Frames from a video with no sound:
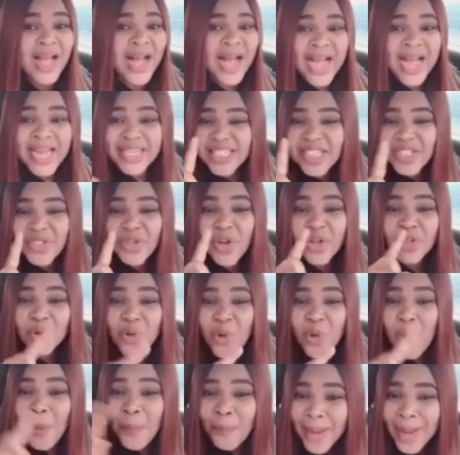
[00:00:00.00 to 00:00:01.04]
I did not
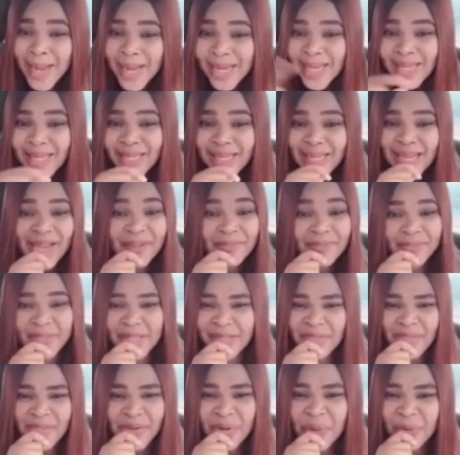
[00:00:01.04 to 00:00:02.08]
go back
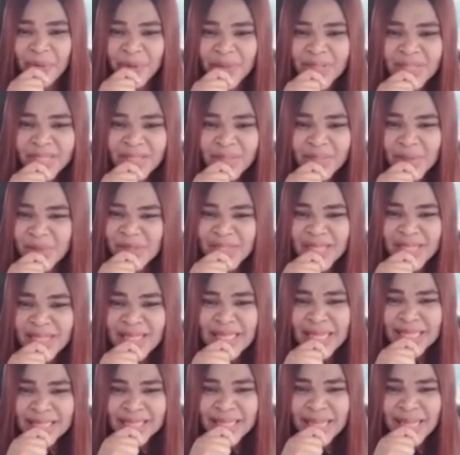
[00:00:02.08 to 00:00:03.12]
after 3 weeks to the
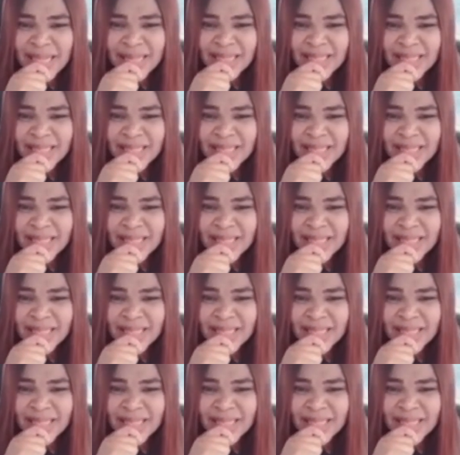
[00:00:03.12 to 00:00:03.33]
theater.